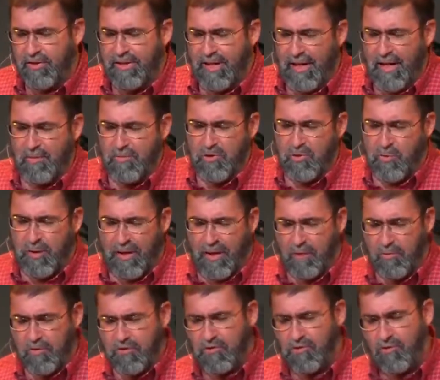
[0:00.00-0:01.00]
times when I
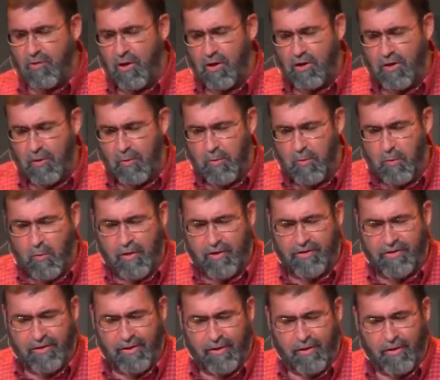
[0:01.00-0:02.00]
was struggling with one
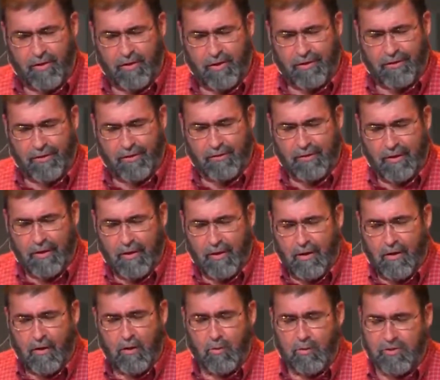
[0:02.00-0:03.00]
thing or another,
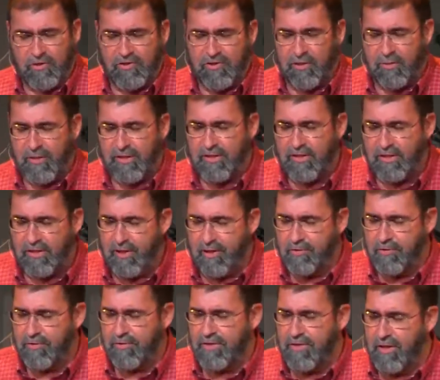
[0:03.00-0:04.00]
or was seriously
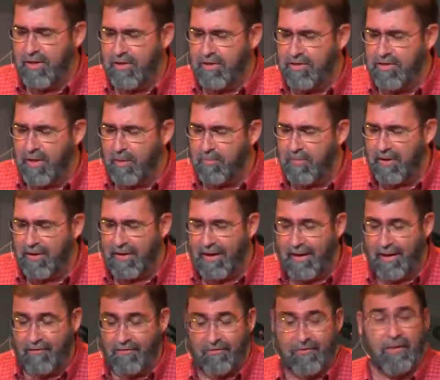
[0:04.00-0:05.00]
interested in something that
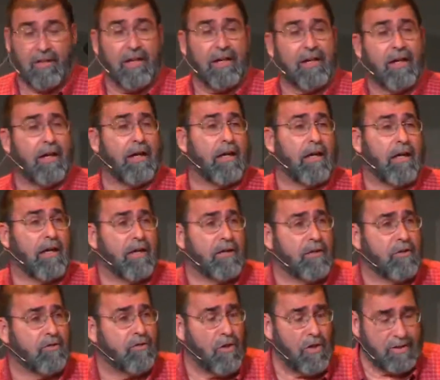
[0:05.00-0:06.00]
I didn't feel like I
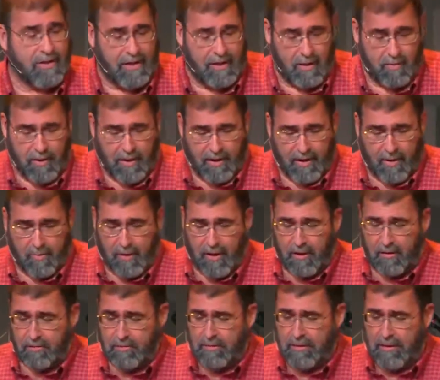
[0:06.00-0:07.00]
could talk to anybody
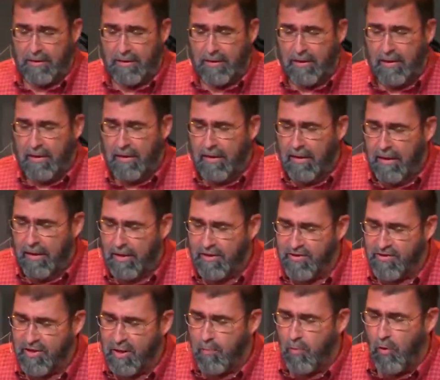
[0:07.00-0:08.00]
about.
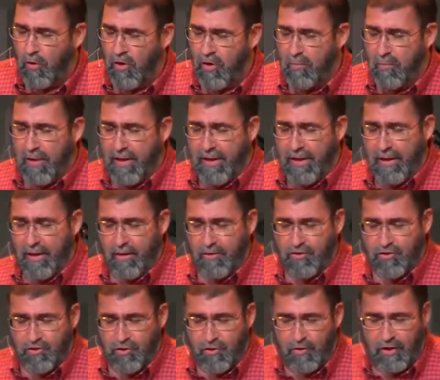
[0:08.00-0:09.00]
And somewhere in my
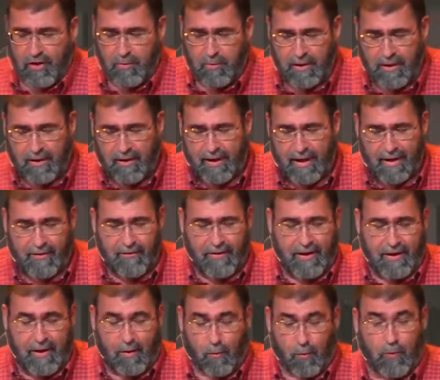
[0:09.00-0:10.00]
young journey, without having
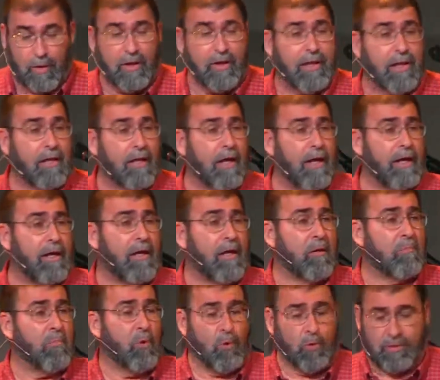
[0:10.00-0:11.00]
any really
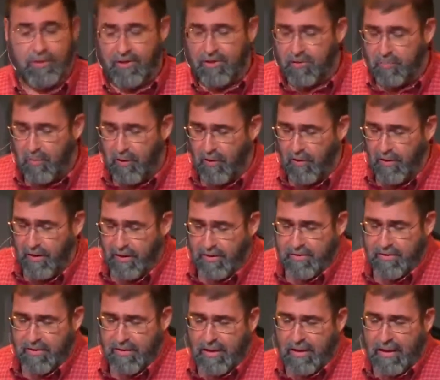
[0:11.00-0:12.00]
lightning bolt
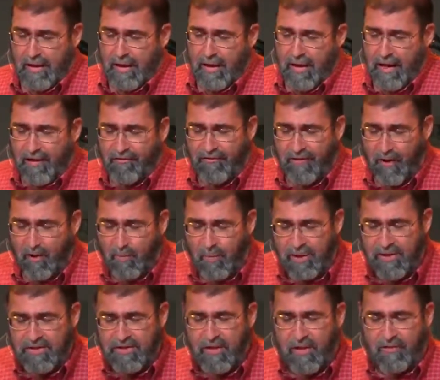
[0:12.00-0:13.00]
experience, I found
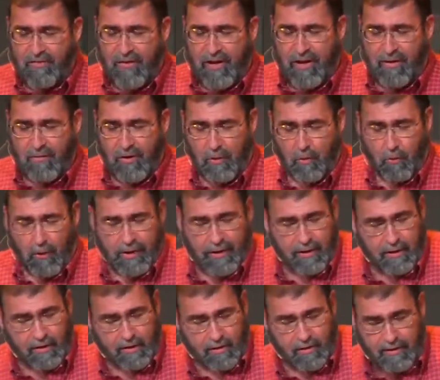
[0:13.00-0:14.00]
myself having
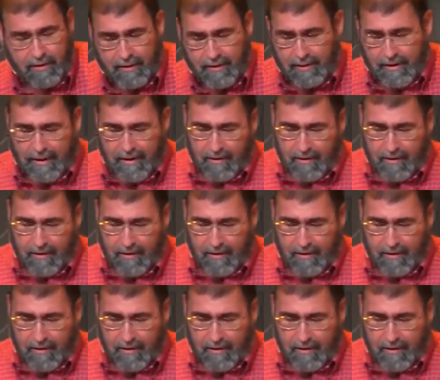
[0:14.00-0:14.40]
regular and